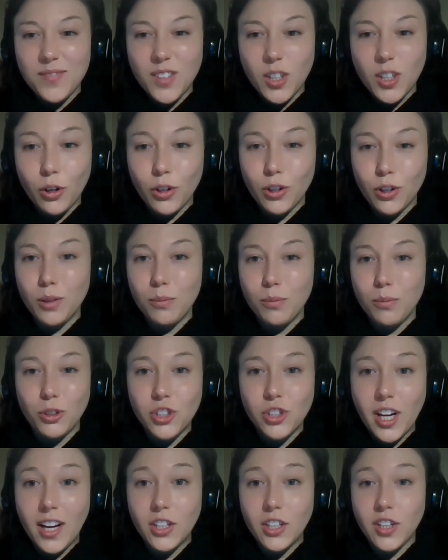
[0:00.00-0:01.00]
curb or
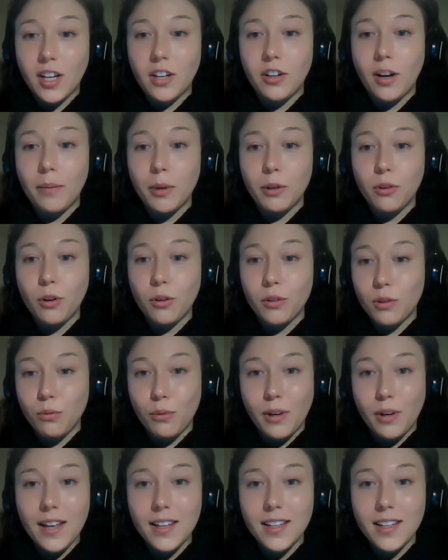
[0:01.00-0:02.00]
change economic growth, the
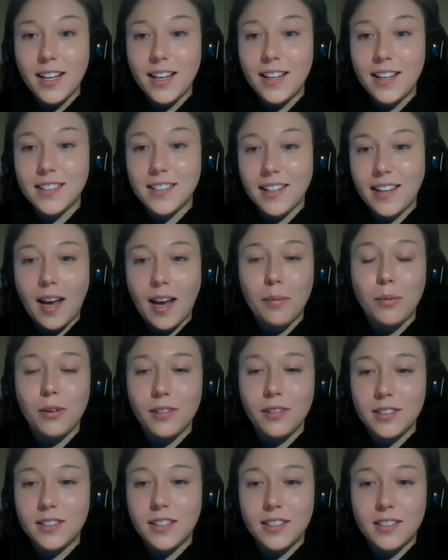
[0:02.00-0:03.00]
reality is the
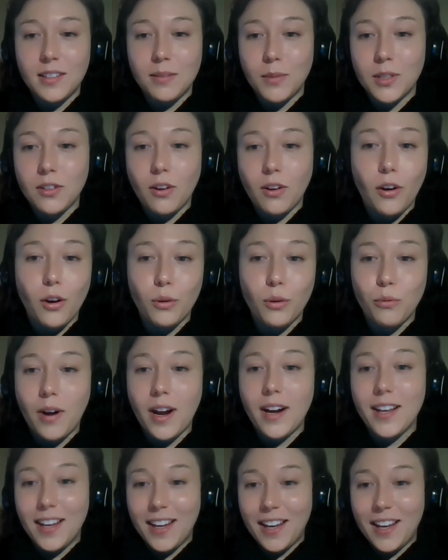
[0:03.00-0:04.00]
capitalist system is
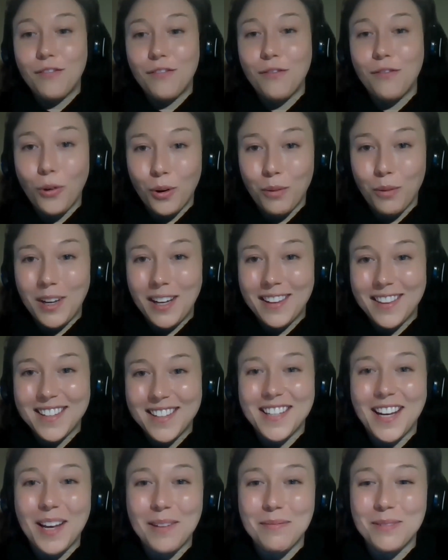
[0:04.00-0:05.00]
already informing the
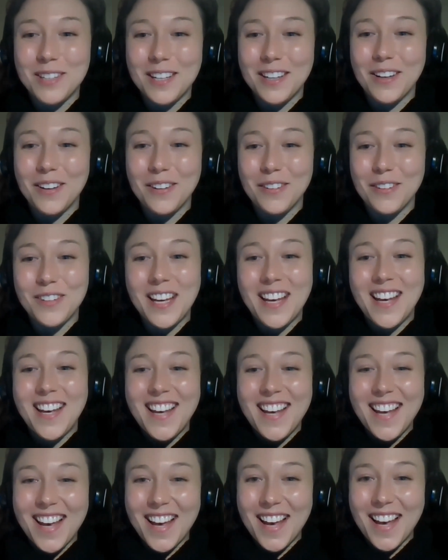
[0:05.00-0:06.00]
types of
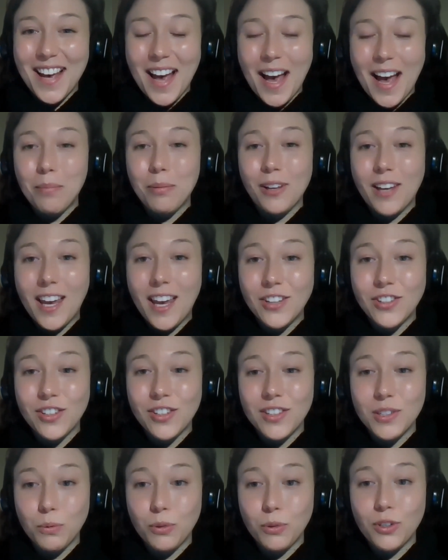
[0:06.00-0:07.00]

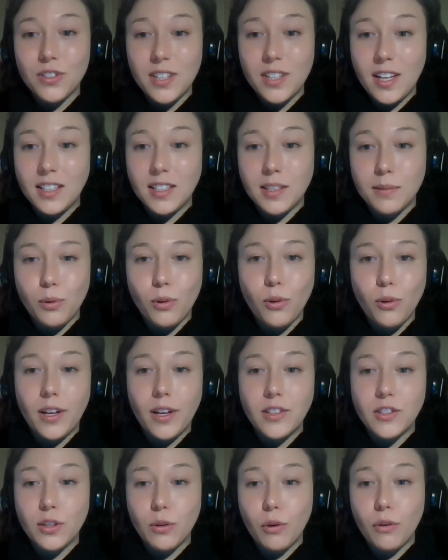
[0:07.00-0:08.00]
applications we're seeing
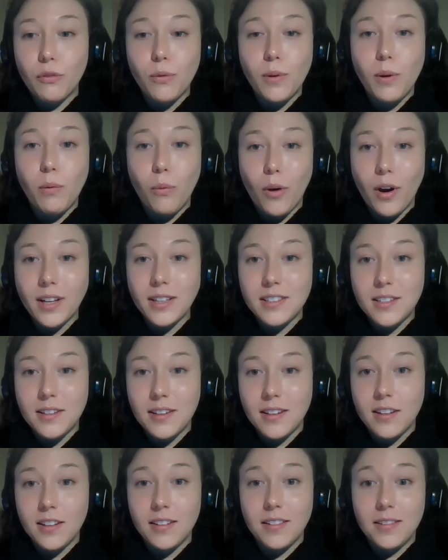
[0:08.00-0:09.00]
deployed. So if we want
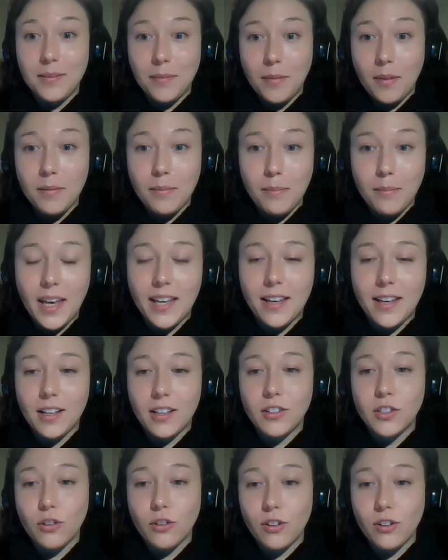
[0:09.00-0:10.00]
to make a
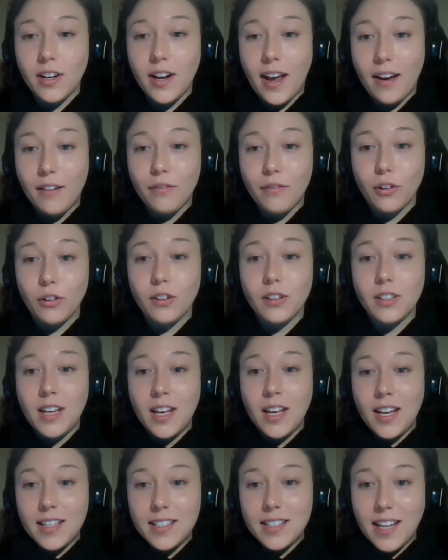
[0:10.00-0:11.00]
concerted effort
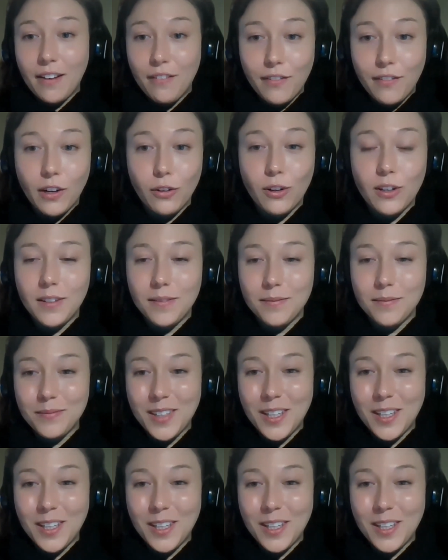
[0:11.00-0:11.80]
to have very,